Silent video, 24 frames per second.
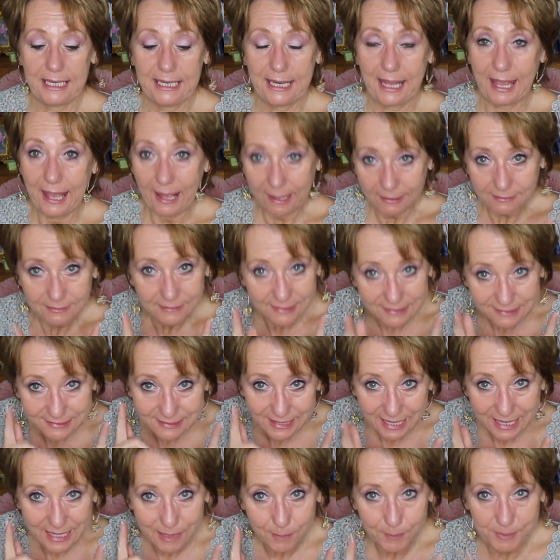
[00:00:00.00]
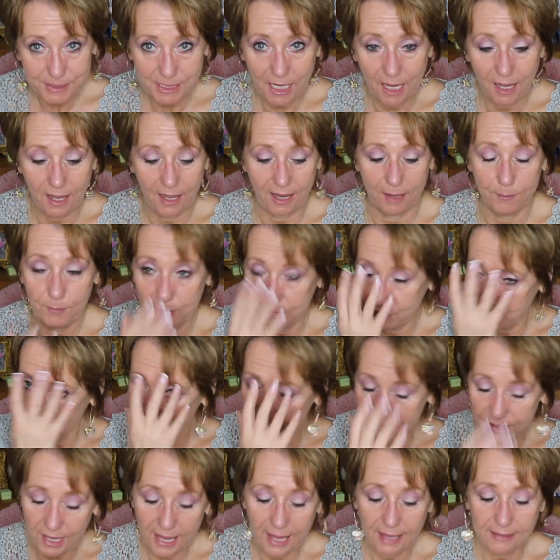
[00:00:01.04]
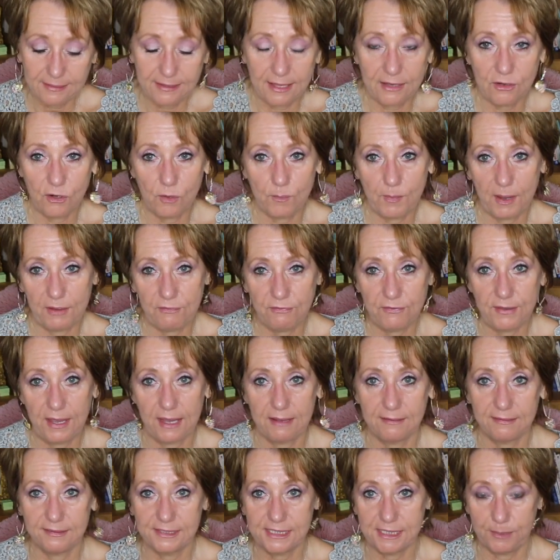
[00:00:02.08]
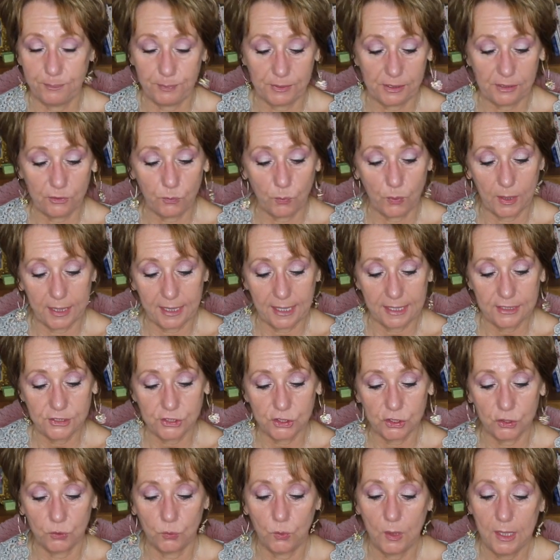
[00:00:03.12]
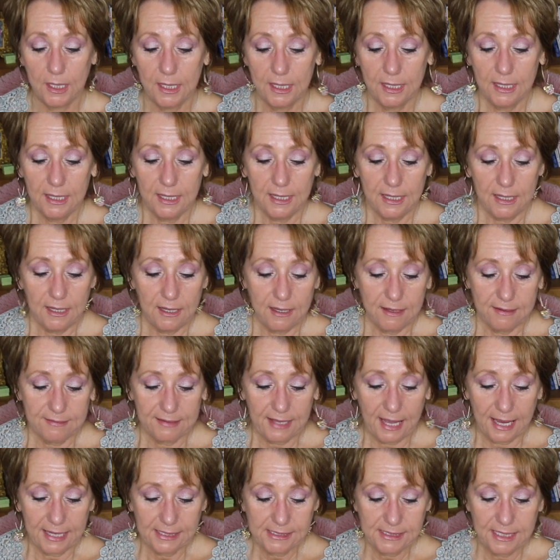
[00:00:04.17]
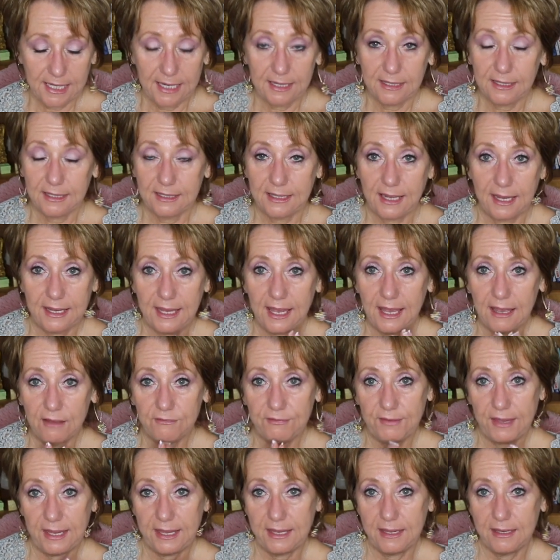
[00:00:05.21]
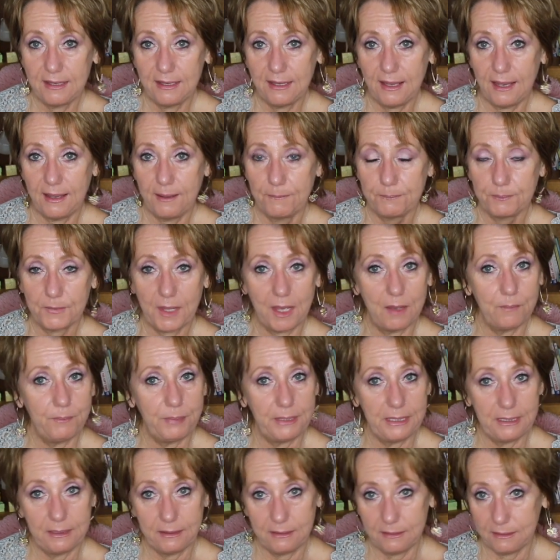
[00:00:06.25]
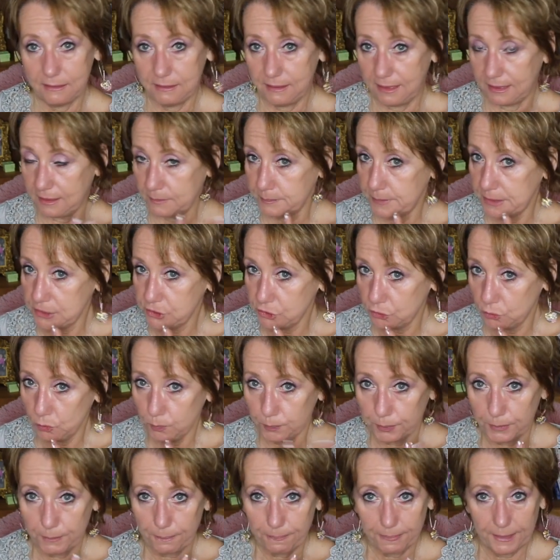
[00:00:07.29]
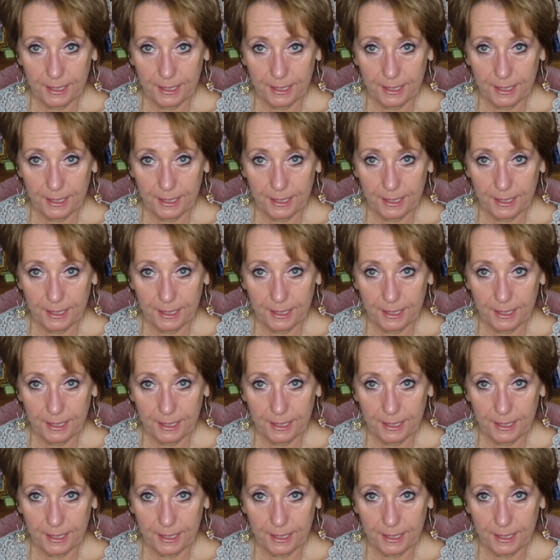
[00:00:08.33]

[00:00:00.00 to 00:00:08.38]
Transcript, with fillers: And at the same time, as soon as I had that on my face, typically what I do is I take, and I have a, um, a Benigma dupe,